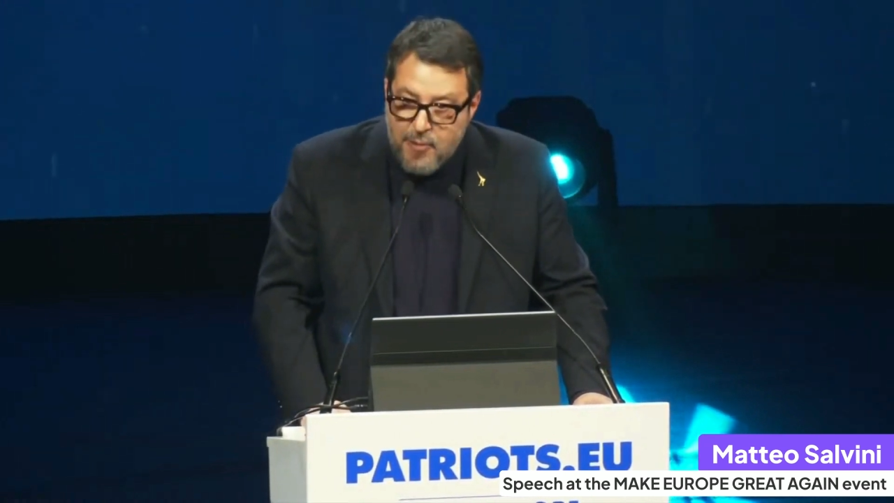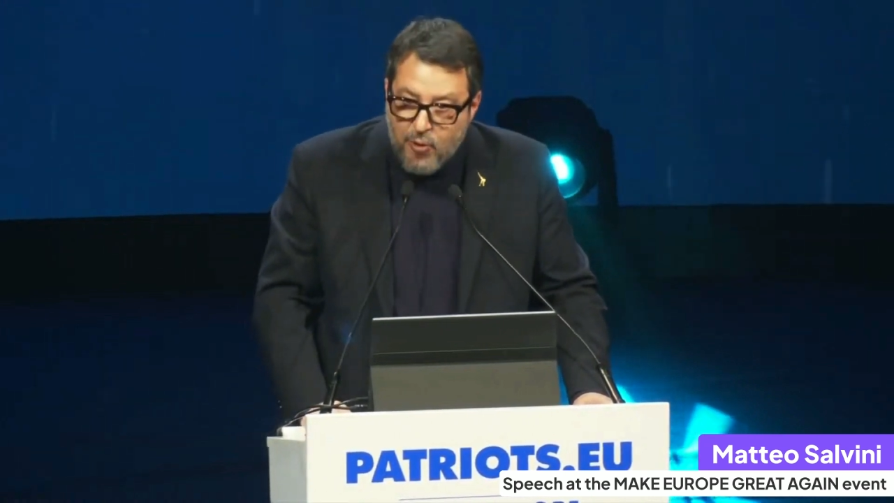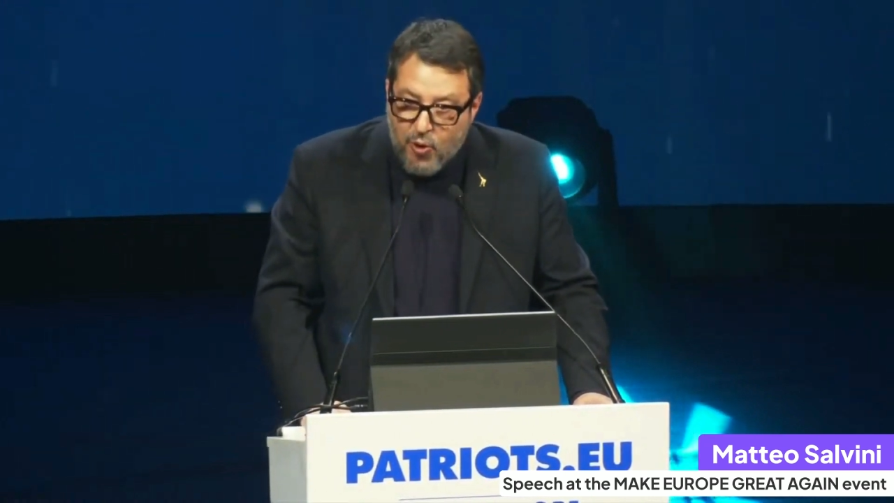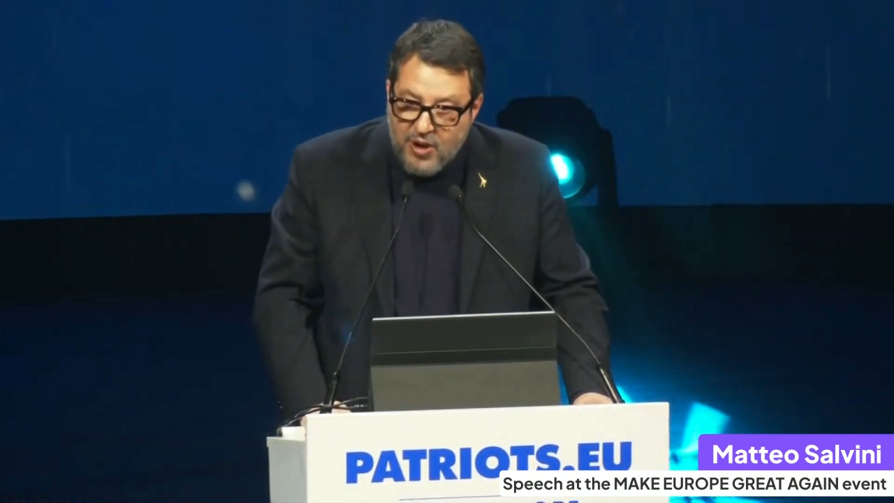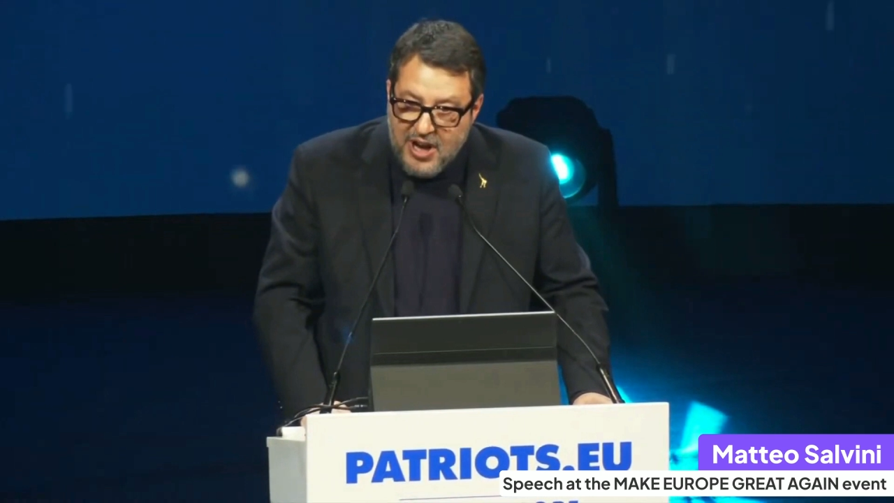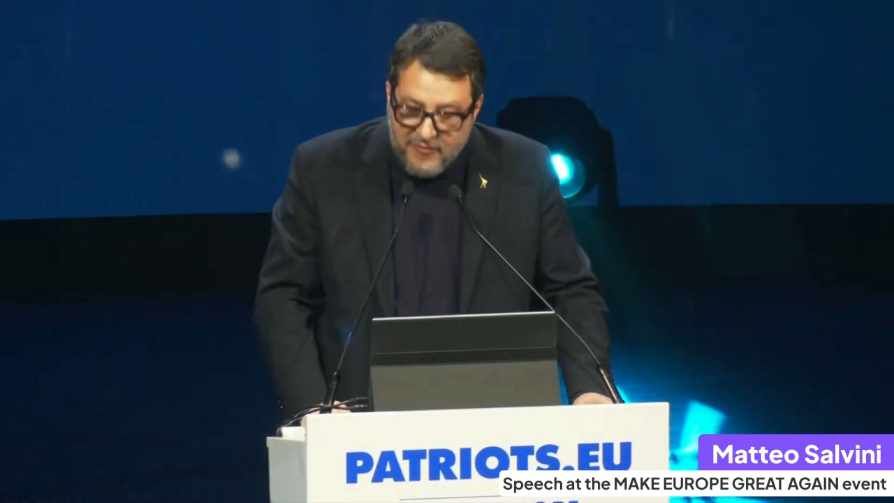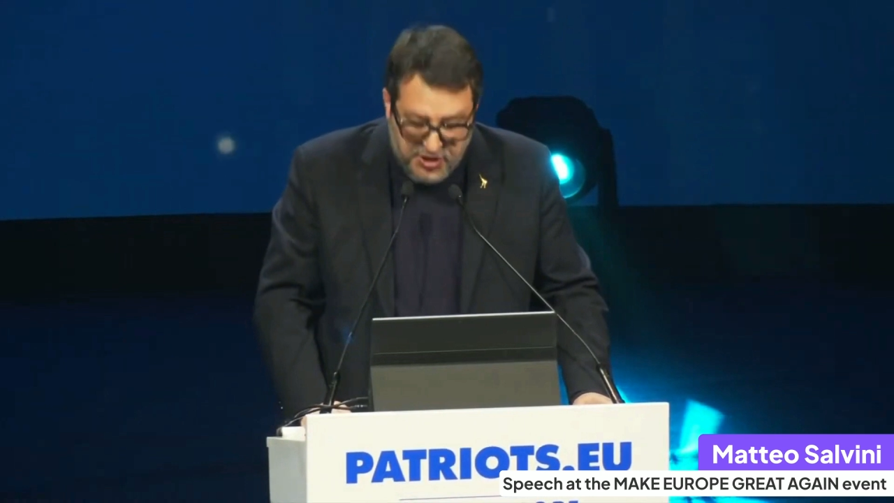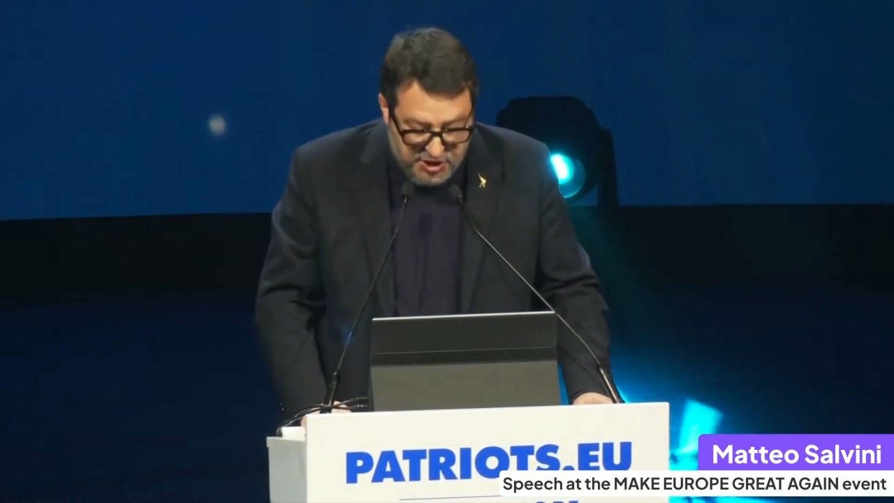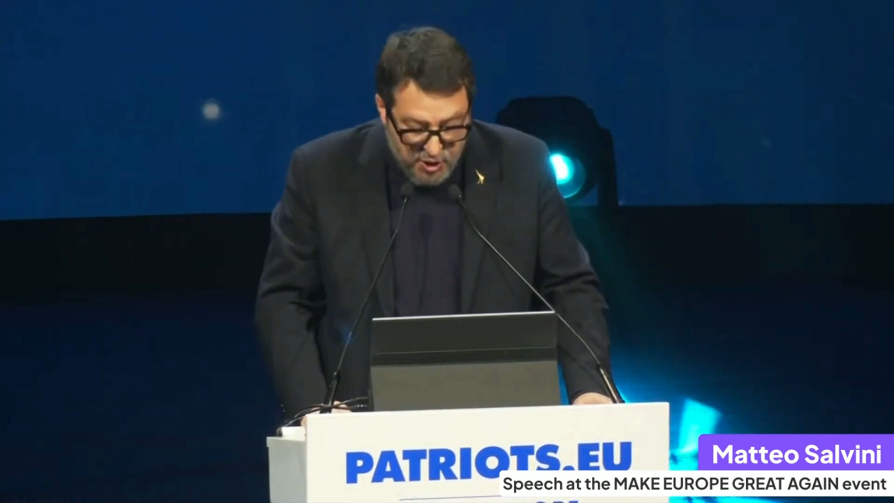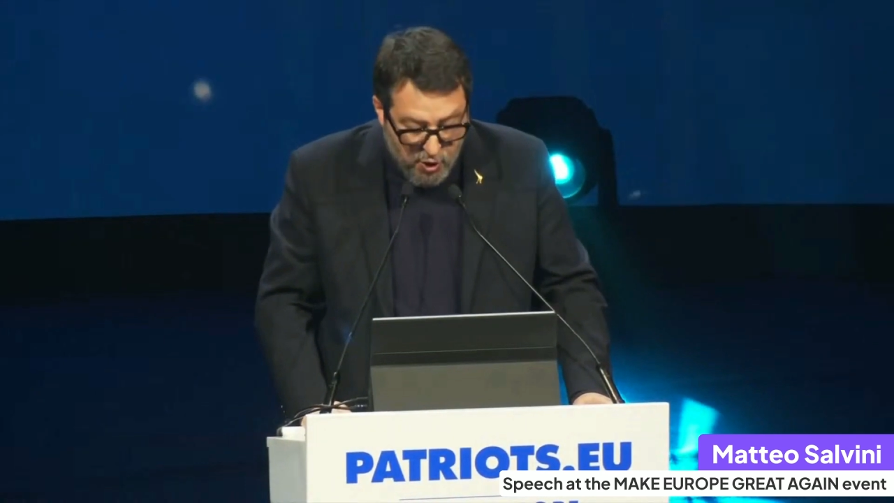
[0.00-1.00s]
to stop
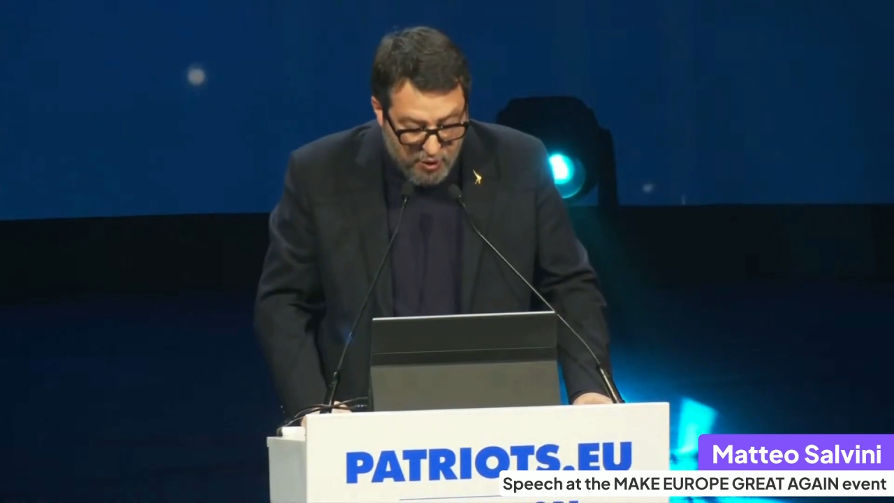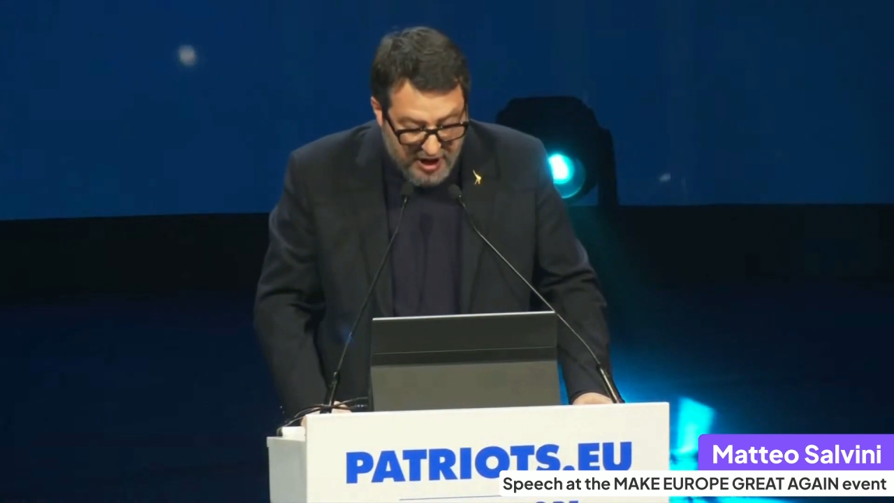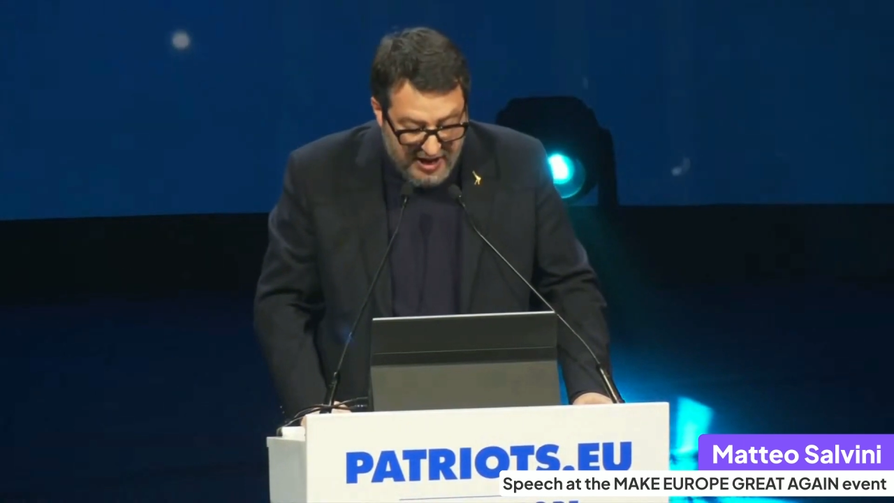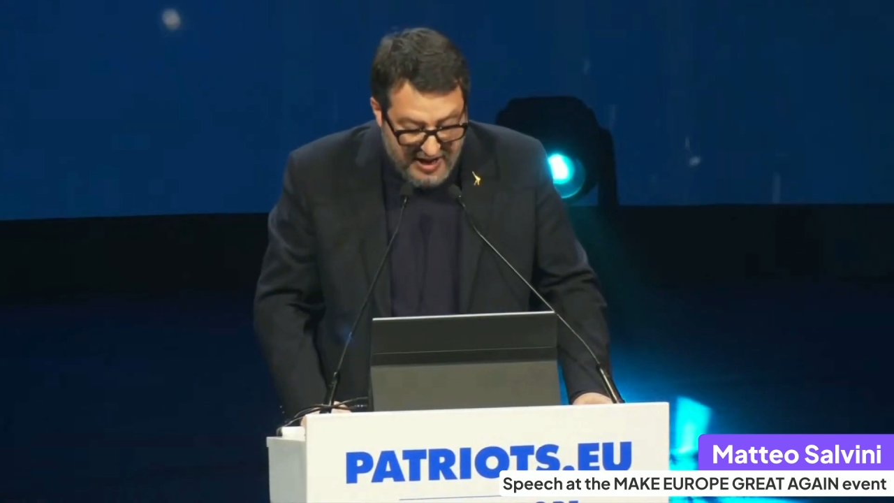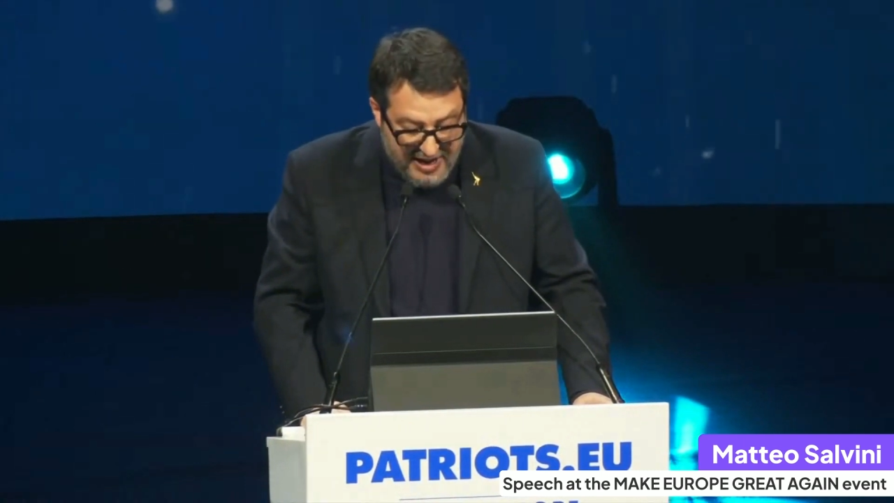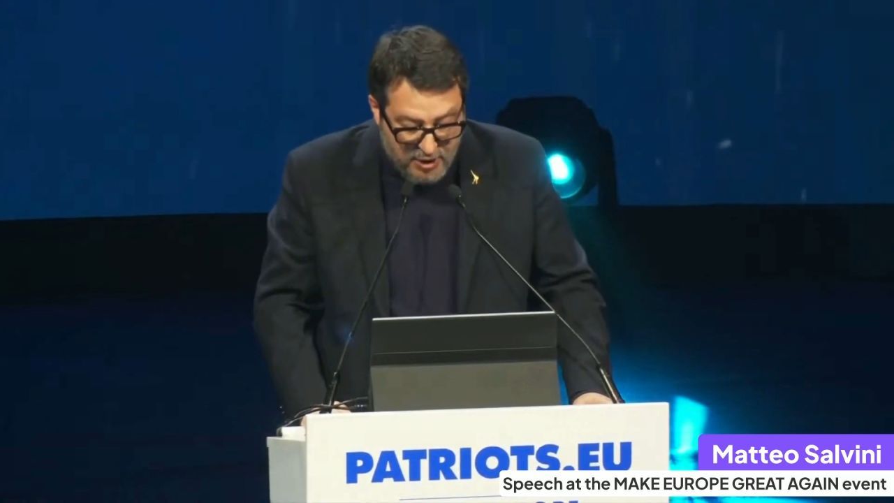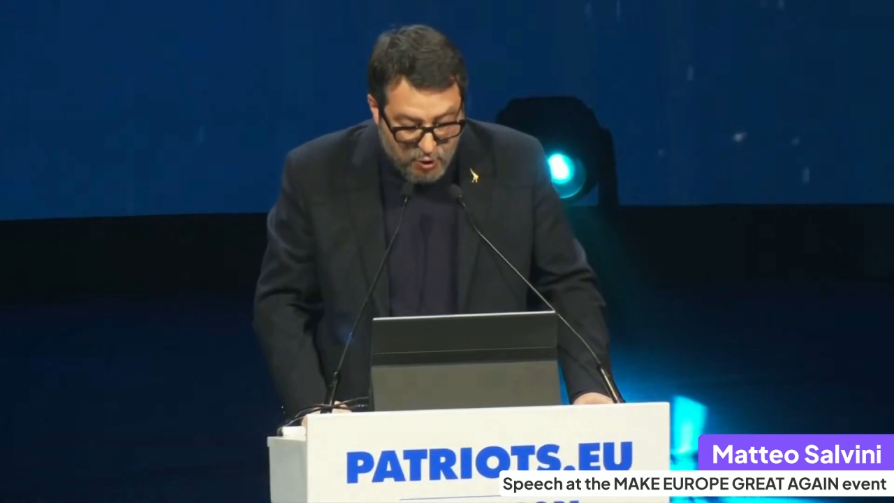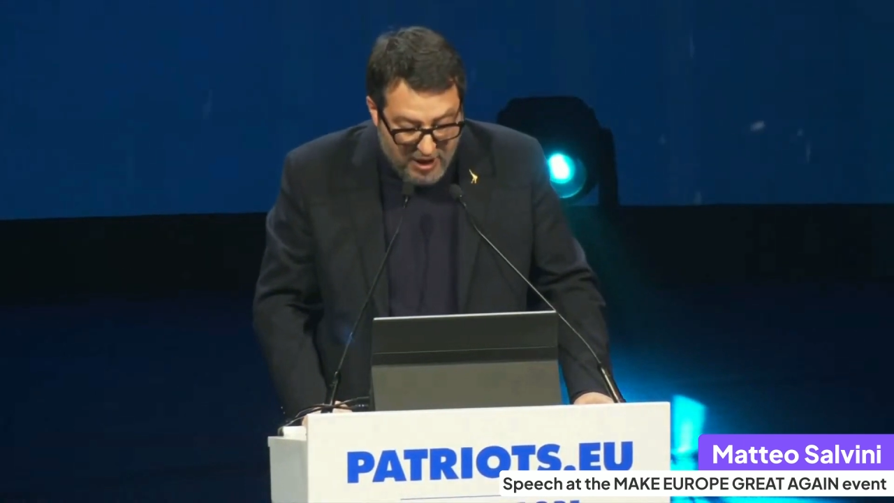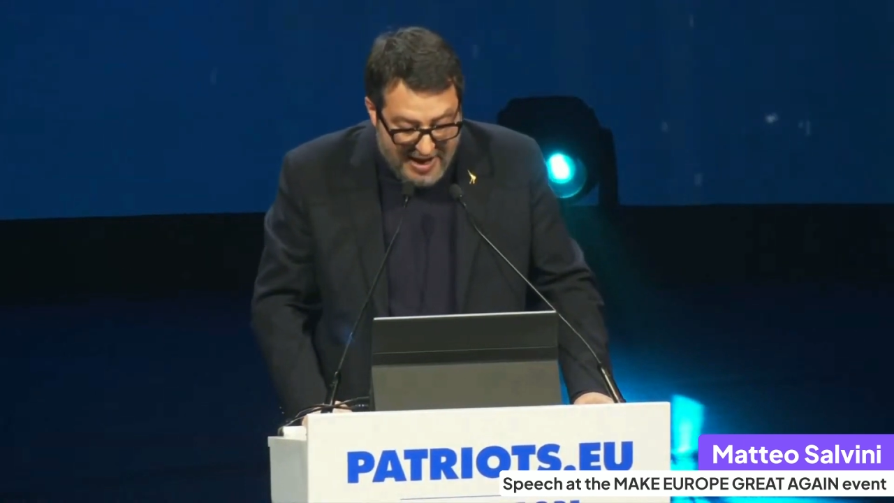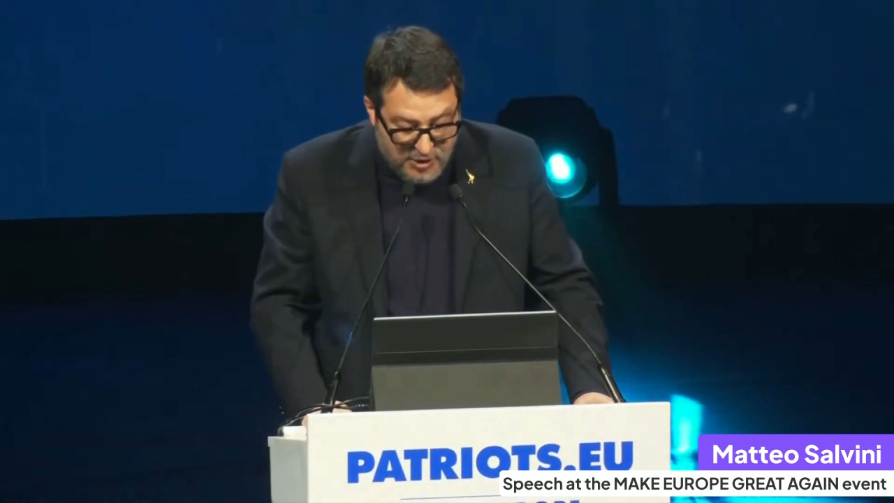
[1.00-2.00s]
collaborating with the
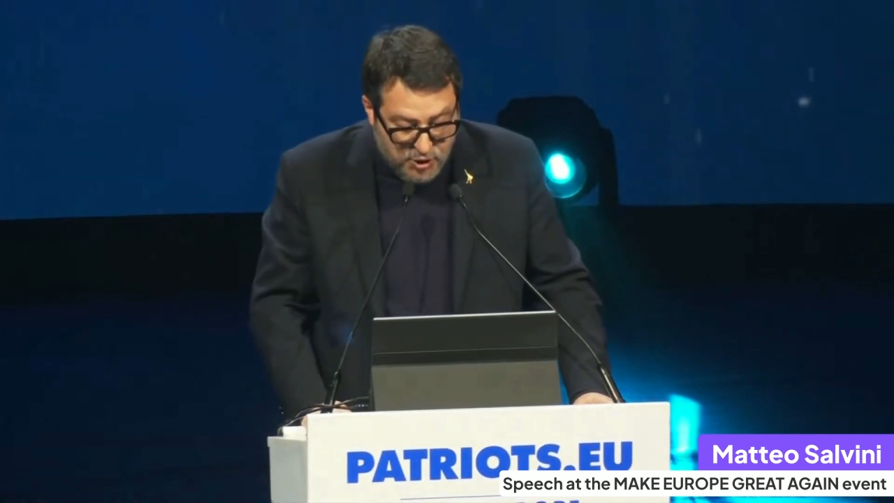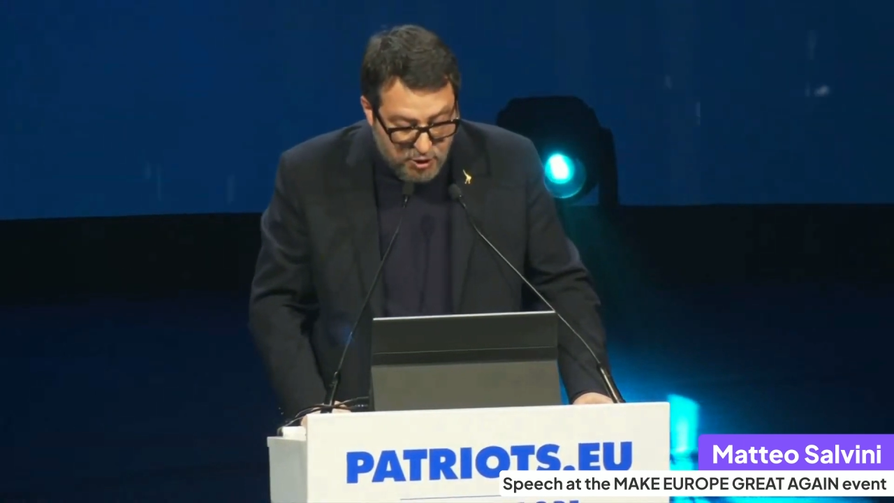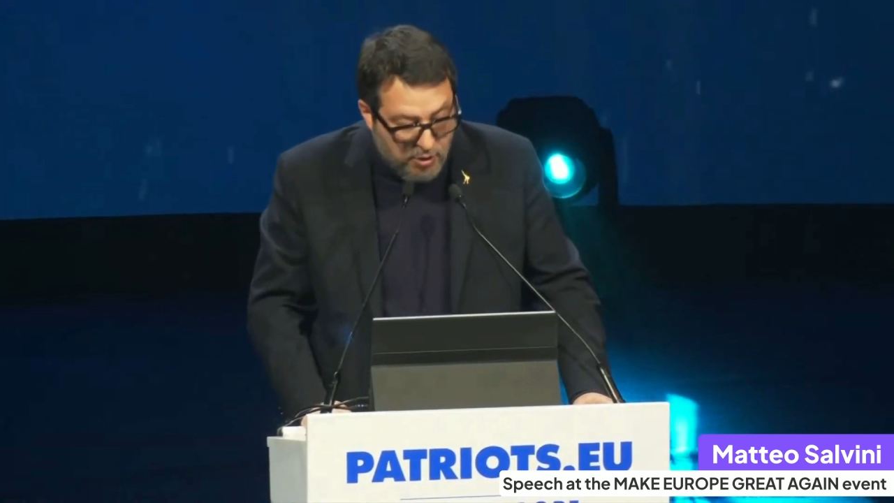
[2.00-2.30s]
socialists